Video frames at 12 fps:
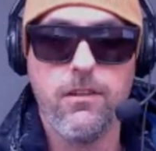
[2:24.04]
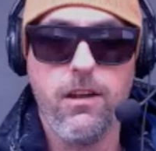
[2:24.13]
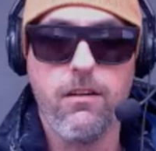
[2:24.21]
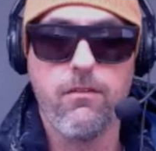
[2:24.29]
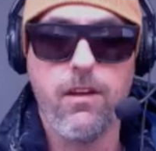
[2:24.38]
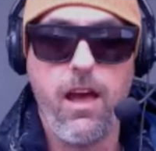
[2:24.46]

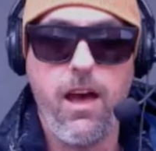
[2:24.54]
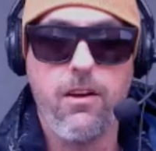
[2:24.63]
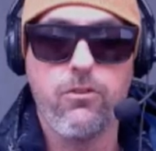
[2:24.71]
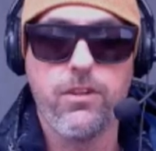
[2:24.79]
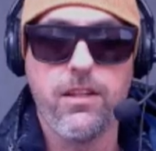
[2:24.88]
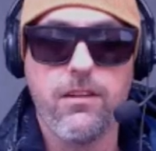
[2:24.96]
Yeah, I
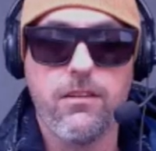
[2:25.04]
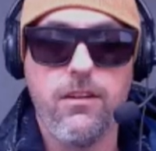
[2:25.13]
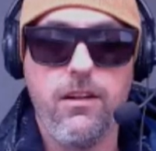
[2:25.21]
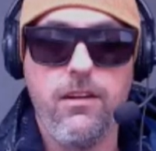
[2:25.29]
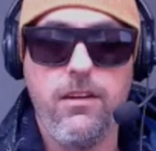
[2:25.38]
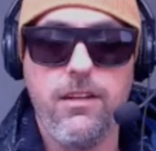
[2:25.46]
don't think
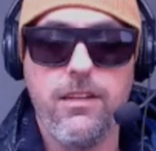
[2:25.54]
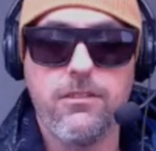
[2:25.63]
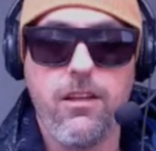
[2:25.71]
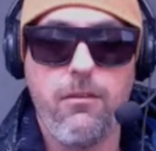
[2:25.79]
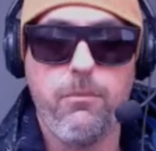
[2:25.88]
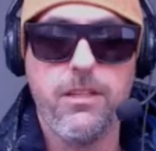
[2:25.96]

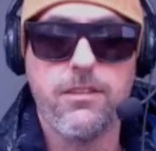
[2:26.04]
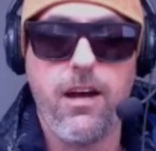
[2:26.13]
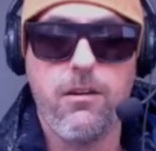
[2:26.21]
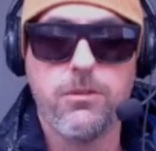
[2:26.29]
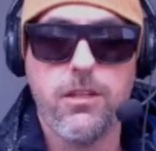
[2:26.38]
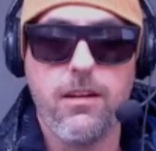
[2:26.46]
Islam beats
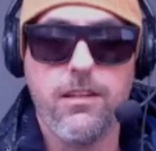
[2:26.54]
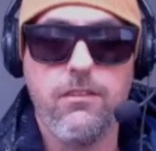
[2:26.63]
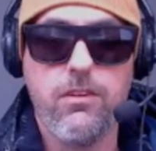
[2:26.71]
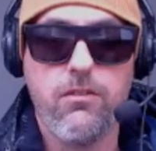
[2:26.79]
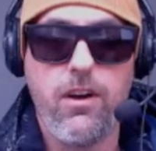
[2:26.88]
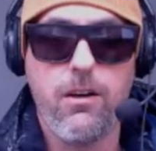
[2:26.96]
Hamza,
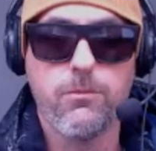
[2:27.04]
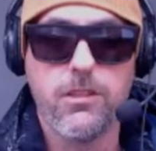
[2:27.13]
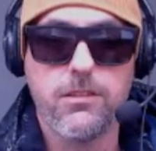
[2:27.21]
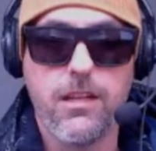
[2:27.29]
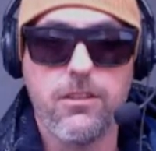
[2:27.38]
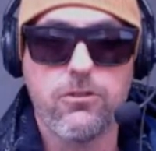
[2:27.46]
even if
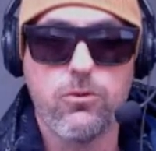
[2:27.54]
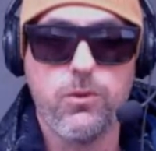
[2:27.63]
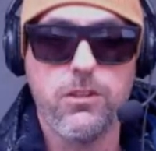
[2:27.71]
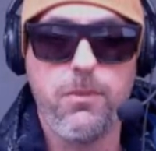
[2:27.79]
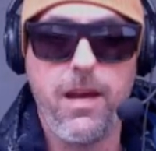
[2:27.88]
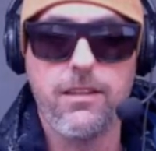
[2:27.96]
Hamza's got to
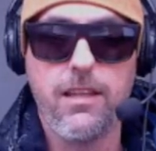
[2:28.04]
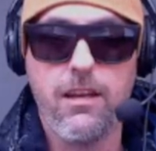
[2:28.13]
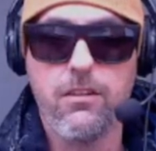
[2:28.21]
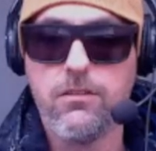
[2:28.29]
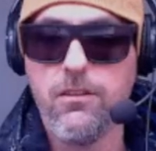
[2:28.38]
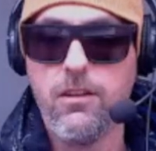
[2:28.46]
squeeze back
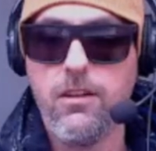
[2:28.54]
down